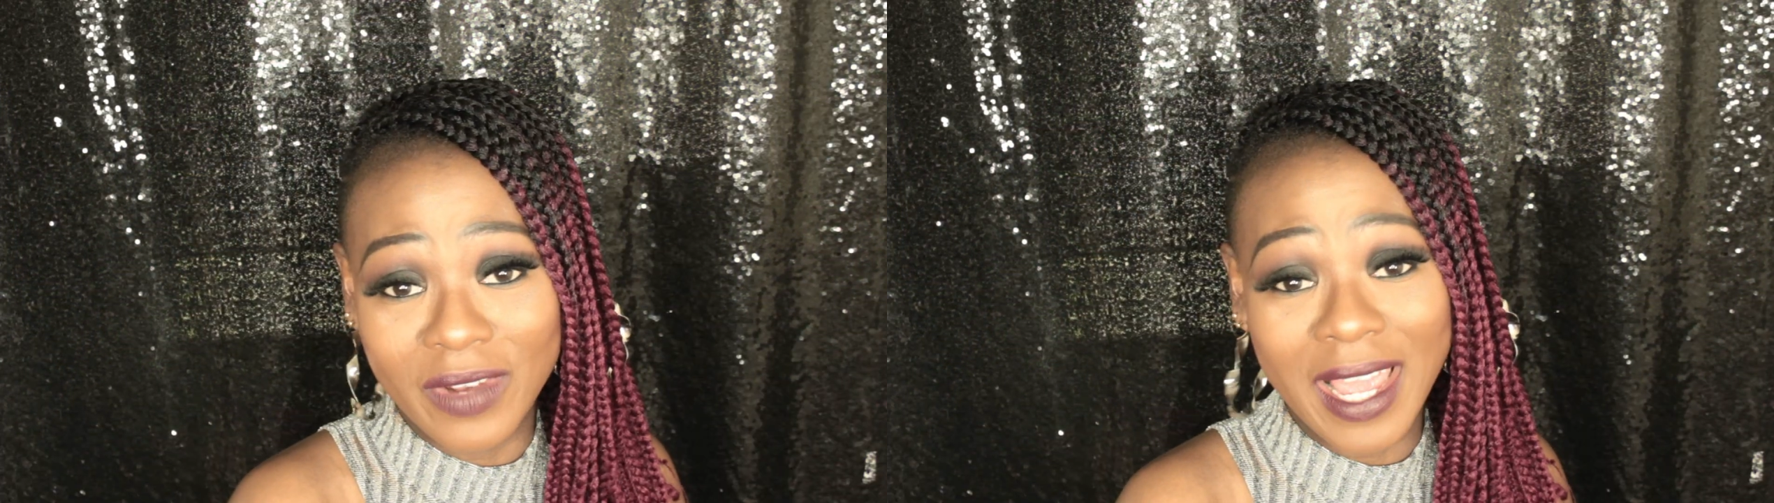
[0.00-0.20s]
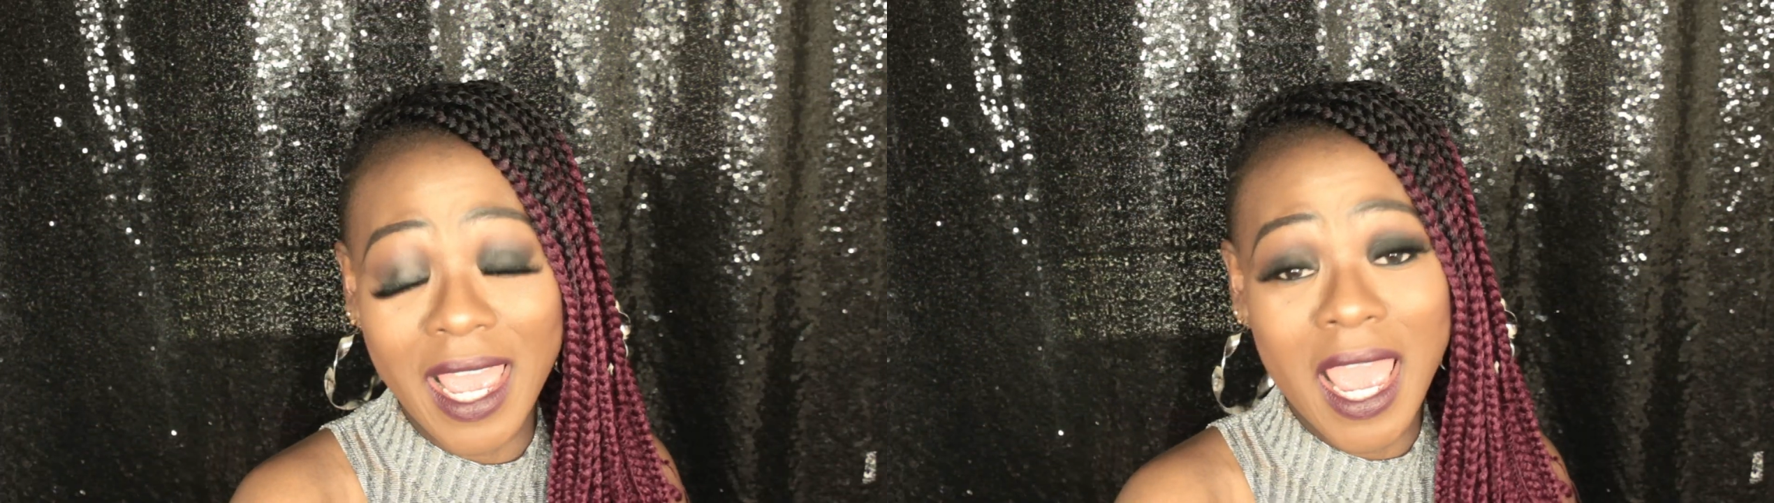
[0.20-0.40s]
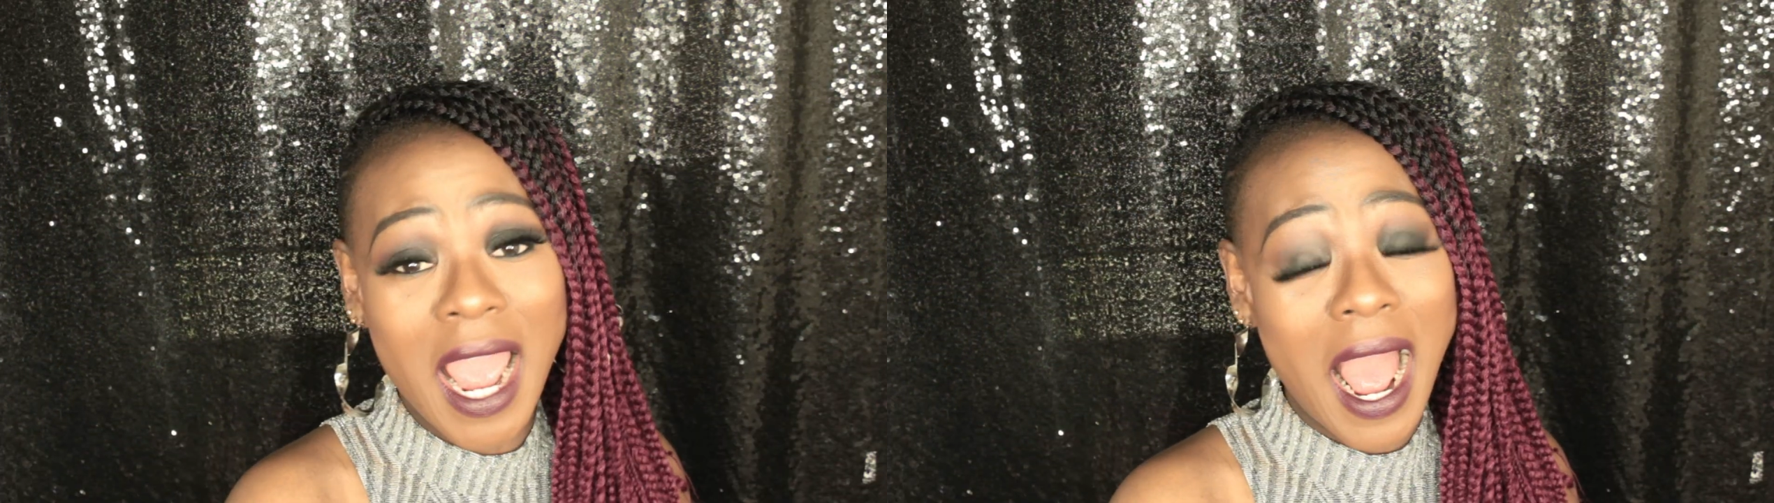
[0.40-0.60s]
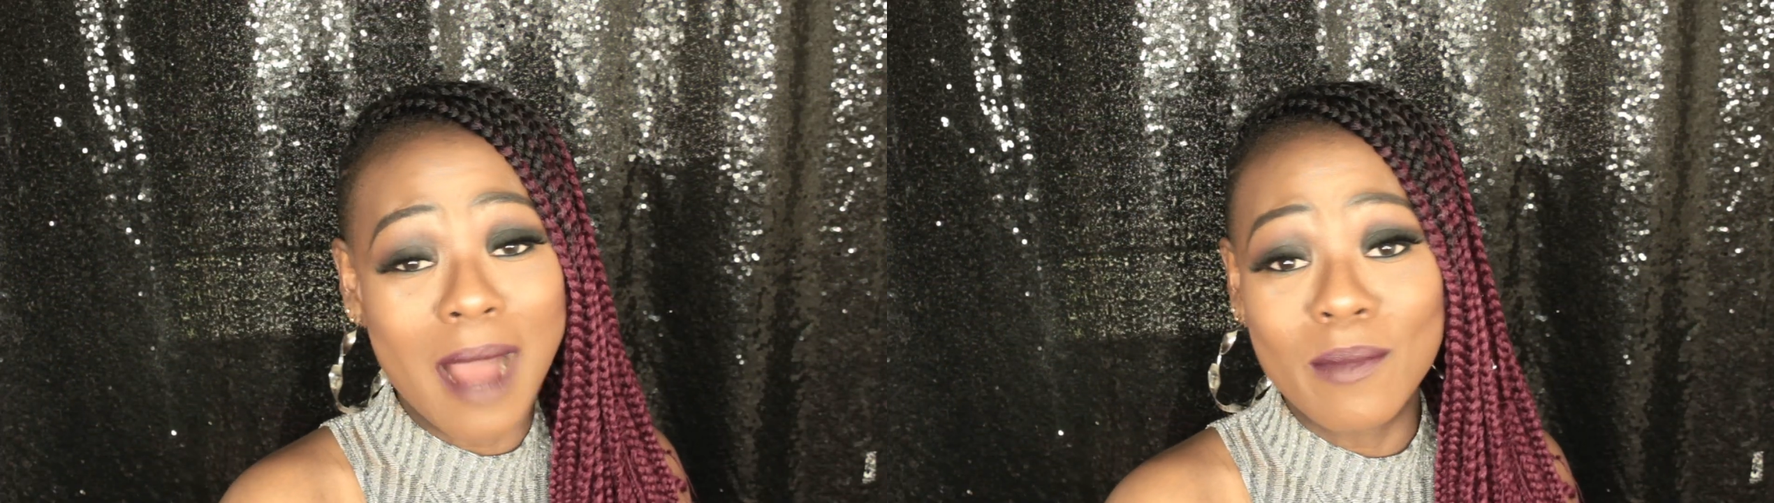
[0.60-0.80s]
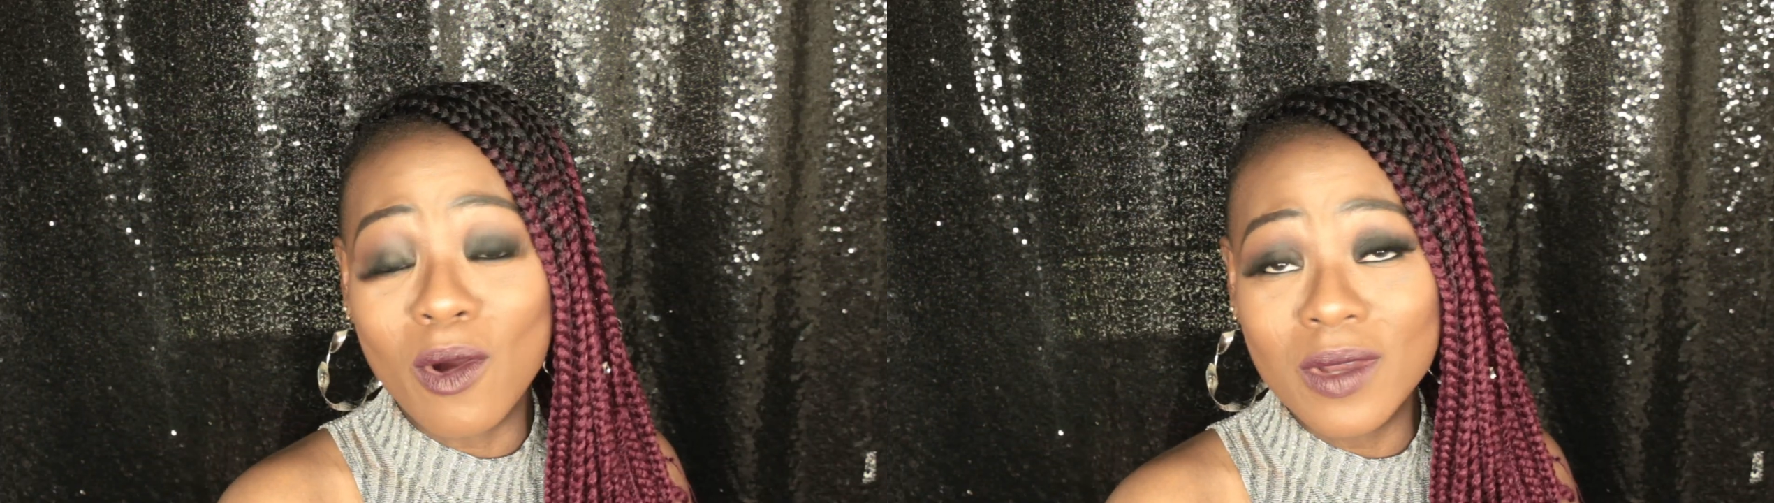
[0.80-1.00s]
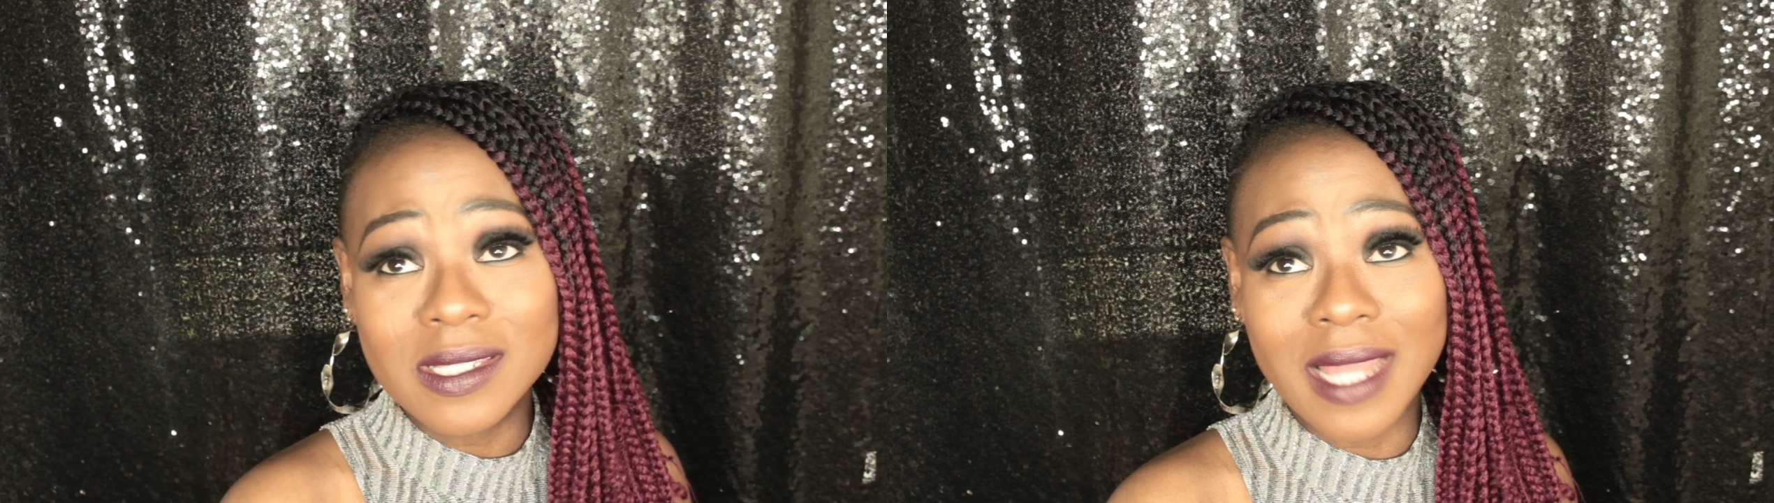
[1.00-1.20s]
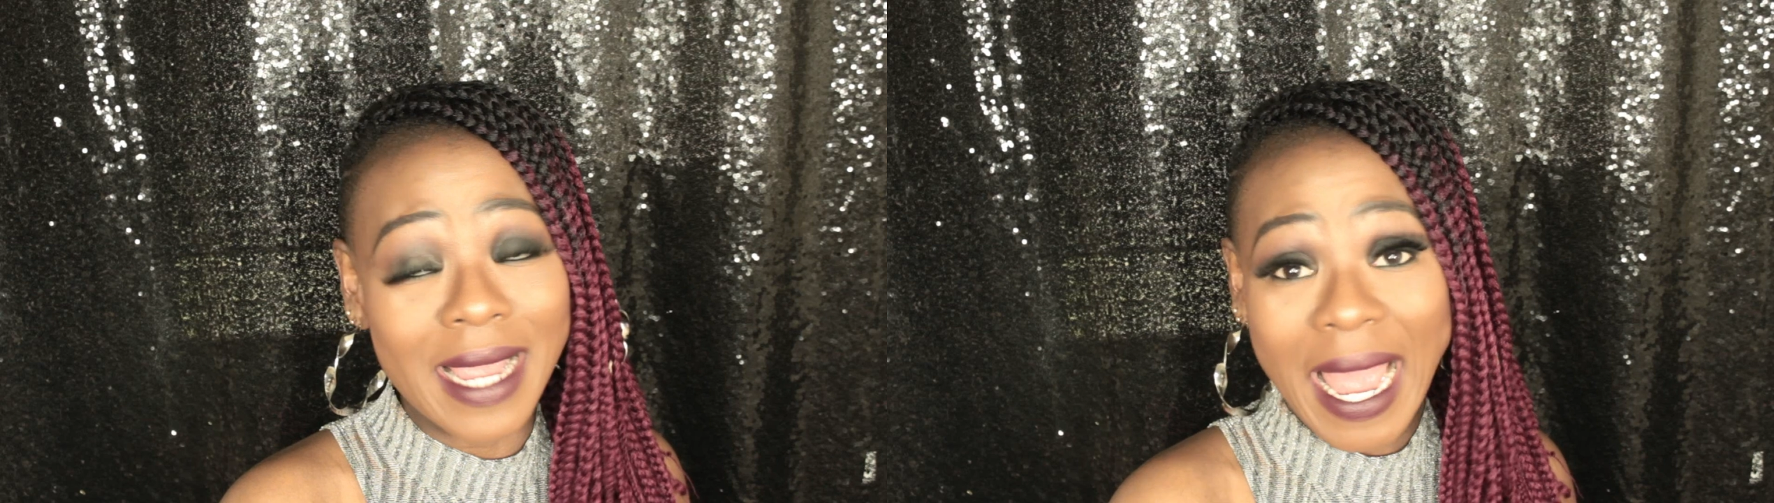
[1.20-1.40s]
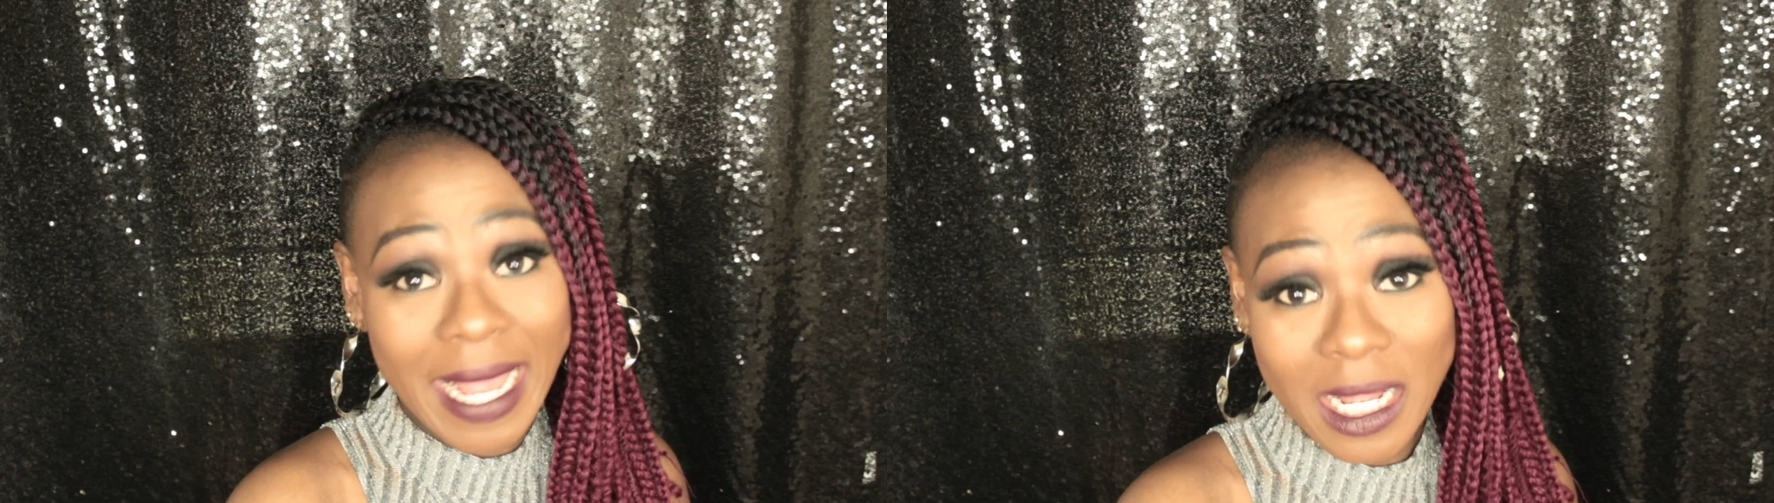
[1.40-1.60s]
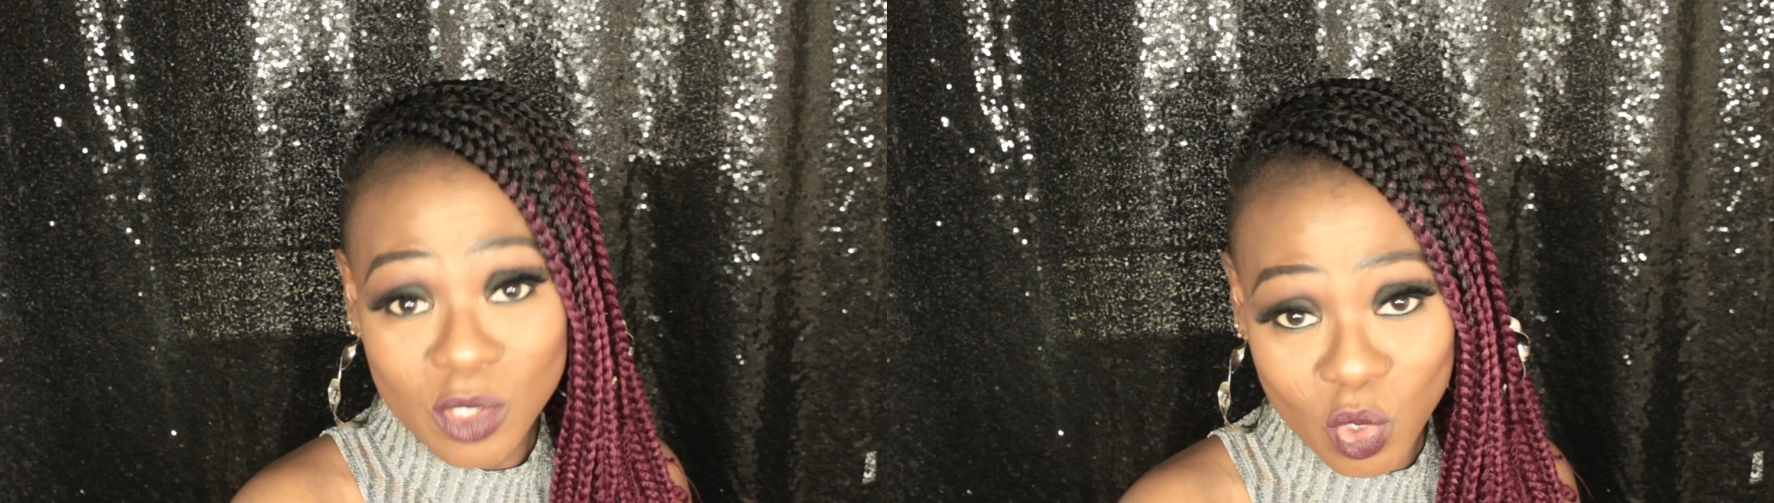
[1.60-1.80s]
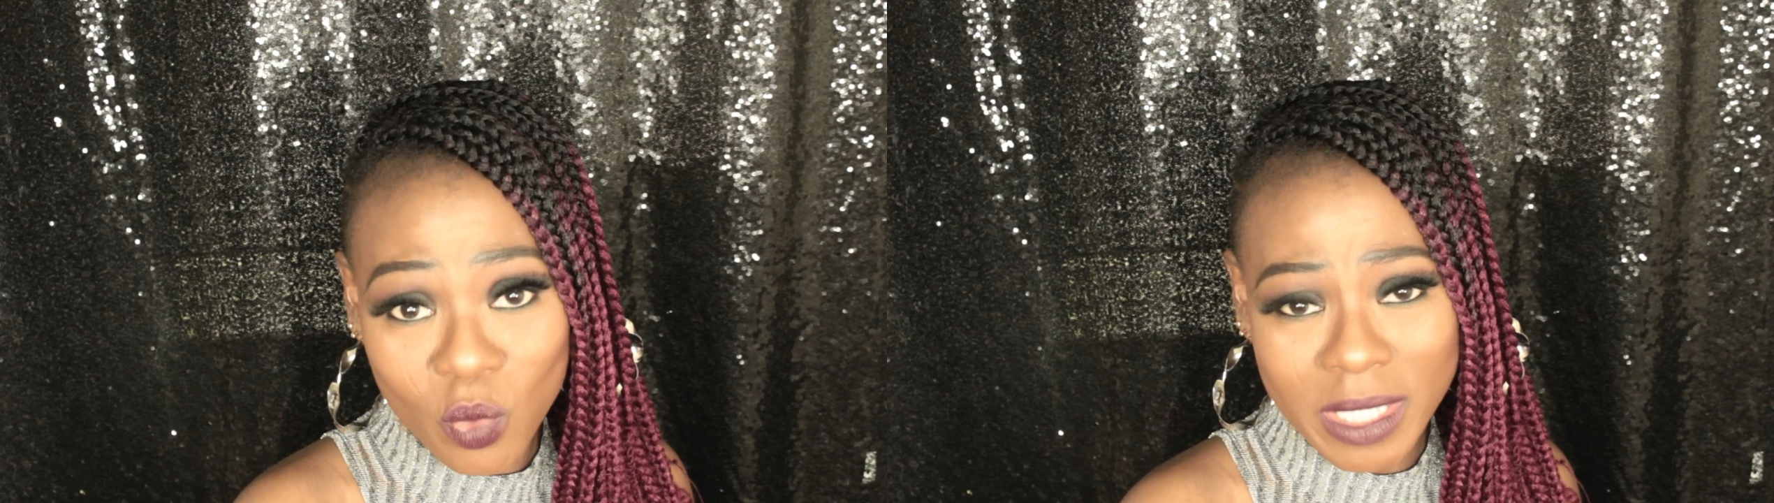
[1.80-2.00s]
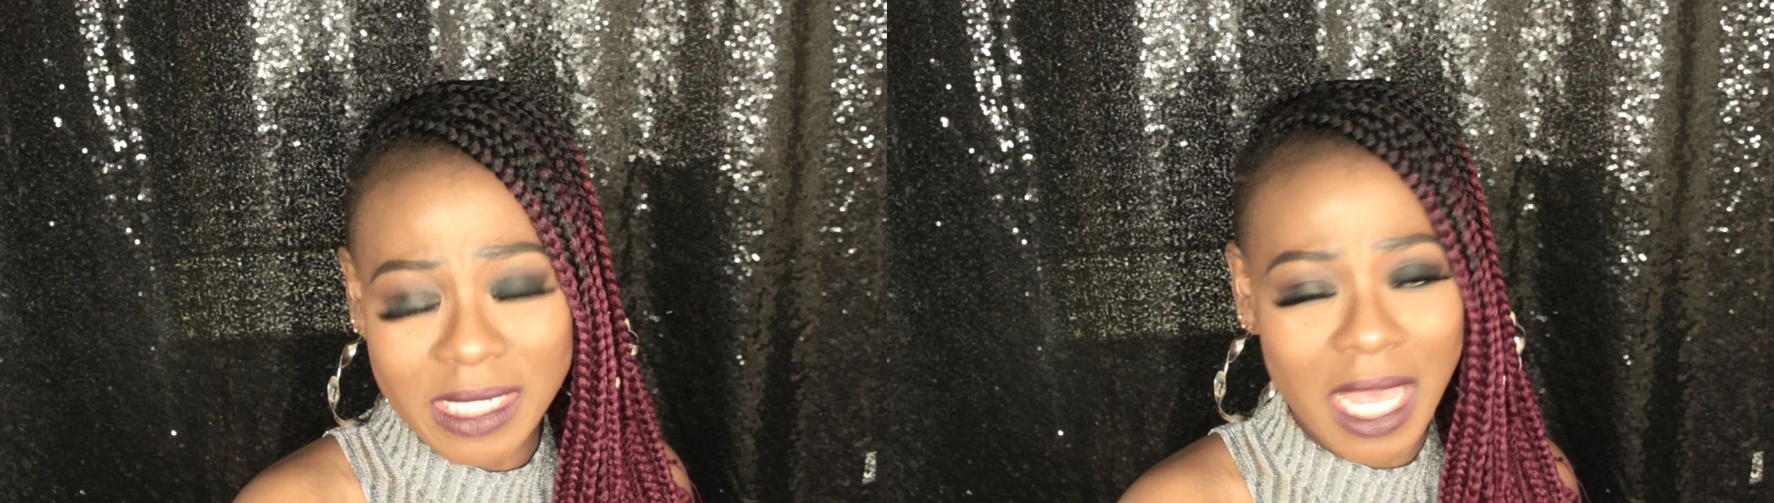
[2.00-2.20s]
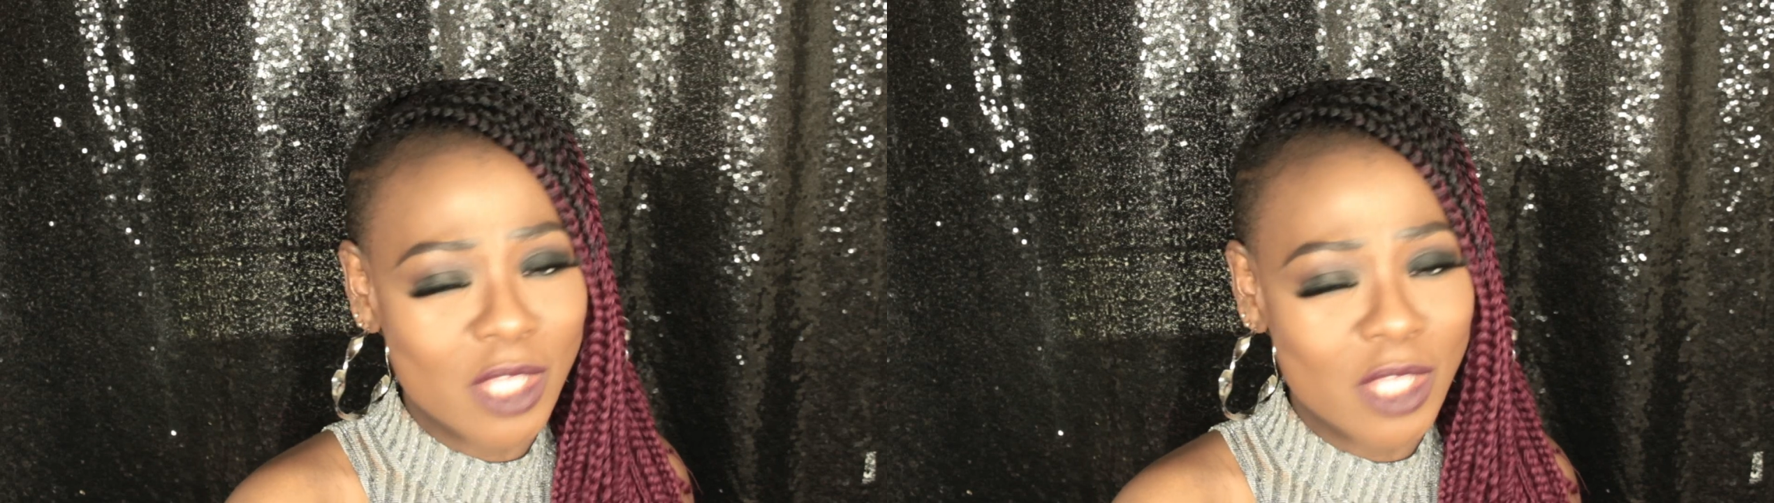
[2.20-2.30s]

Like, I'm always like, I can't do it.